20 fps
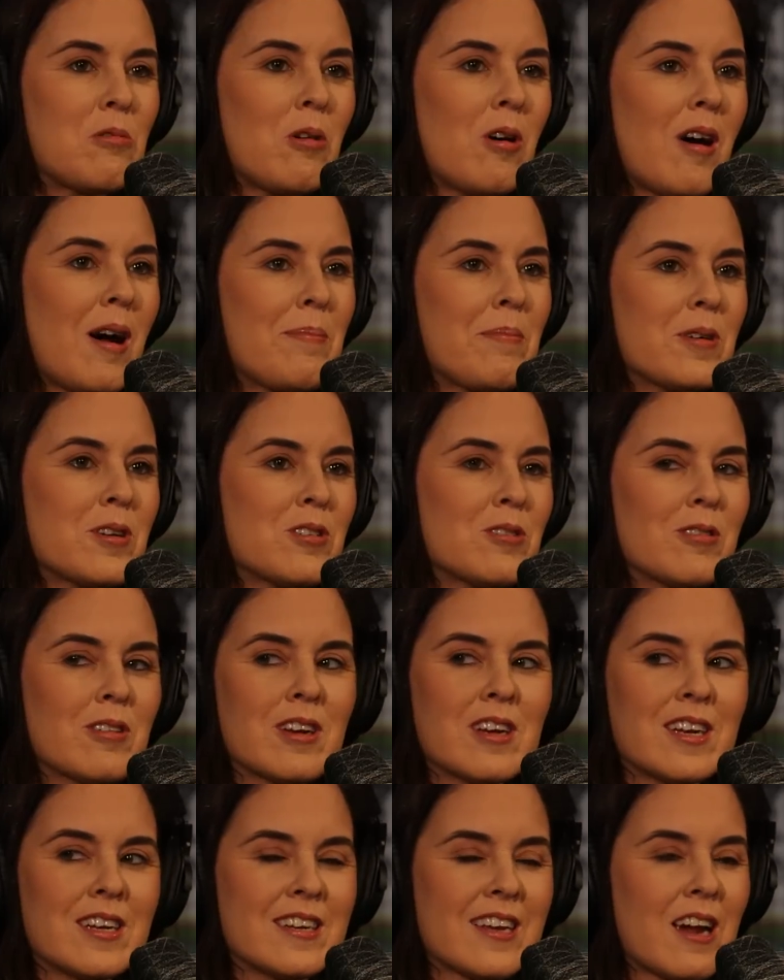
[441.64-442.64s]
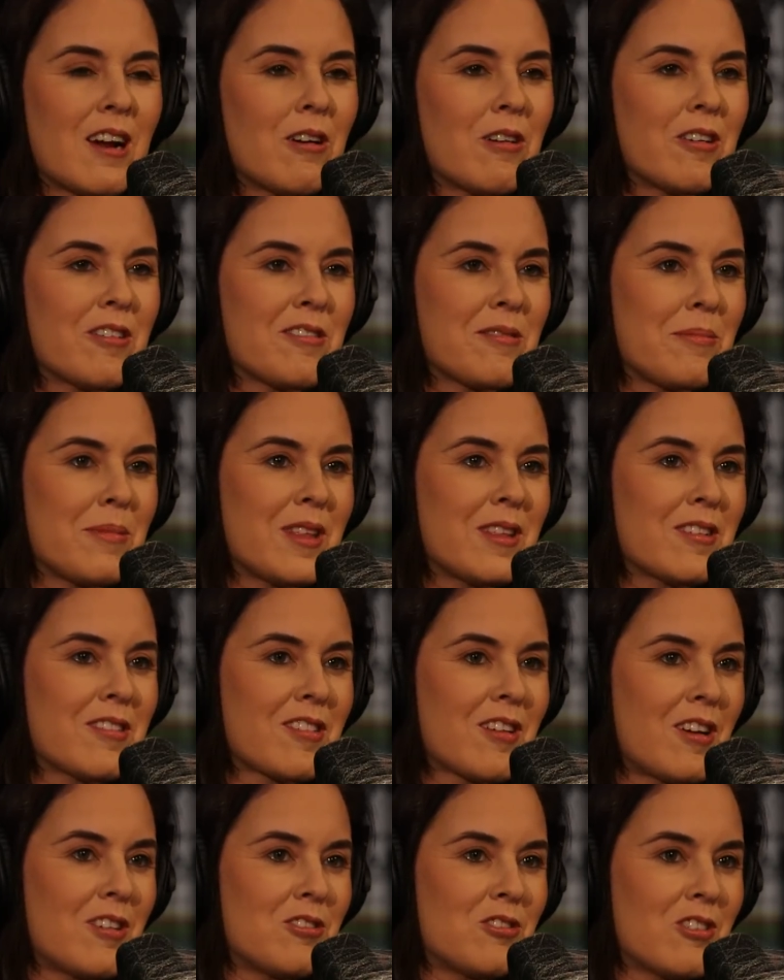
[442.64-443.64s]
opportunity terrorism in this
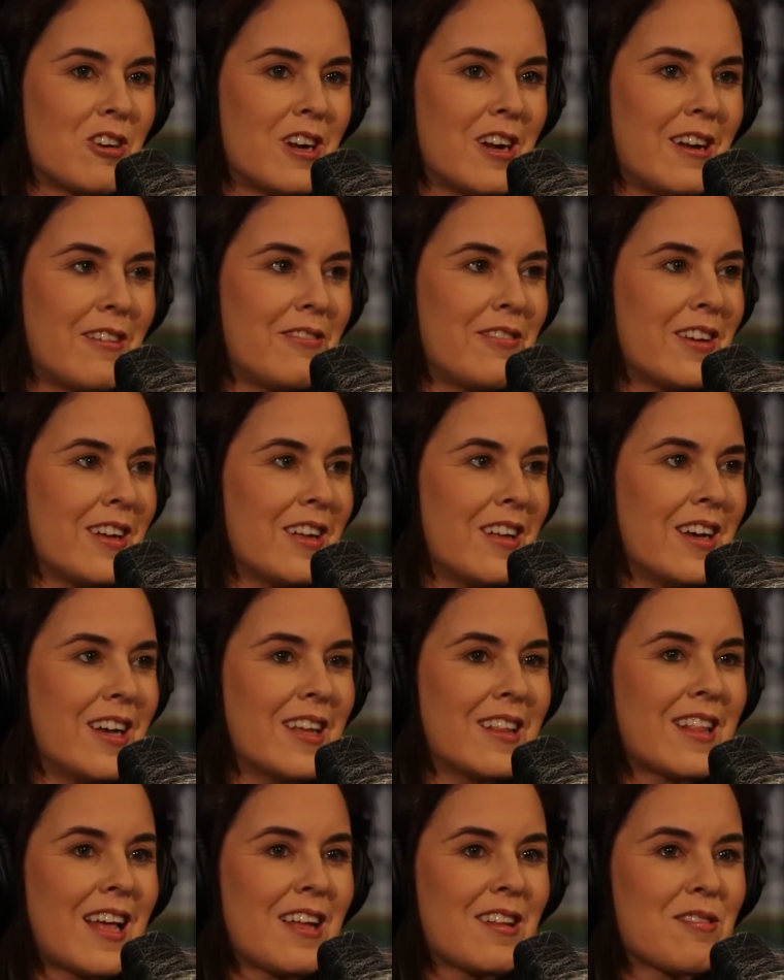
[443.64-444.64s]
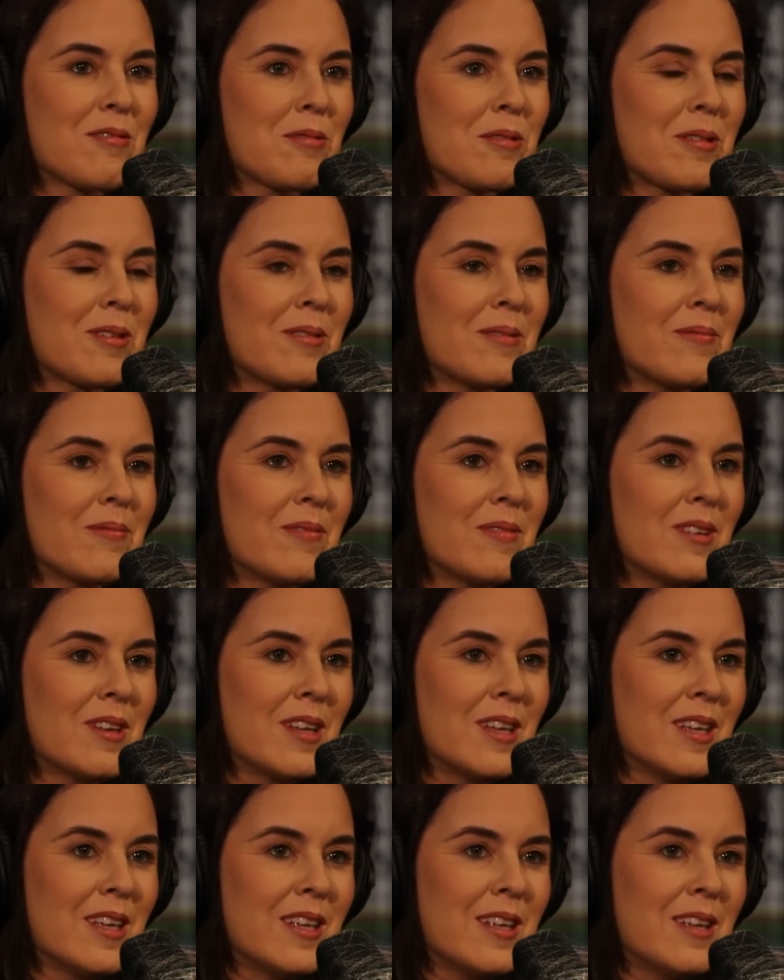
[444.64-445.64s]
country. I feel hmm. like that's what.
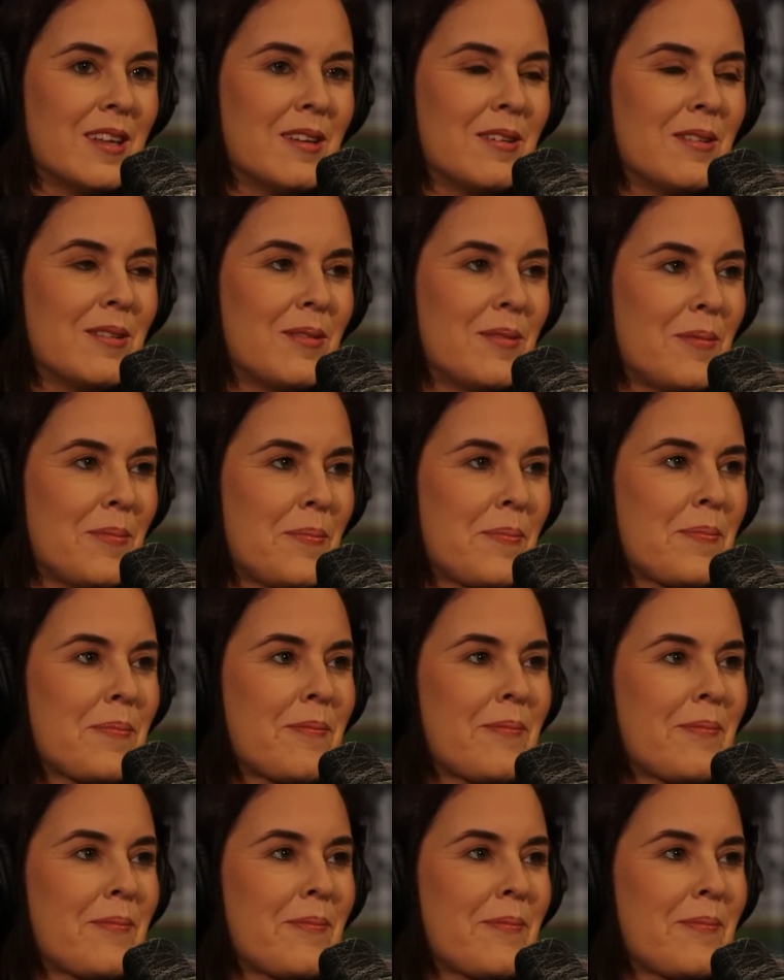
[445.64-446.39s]
It's what makes America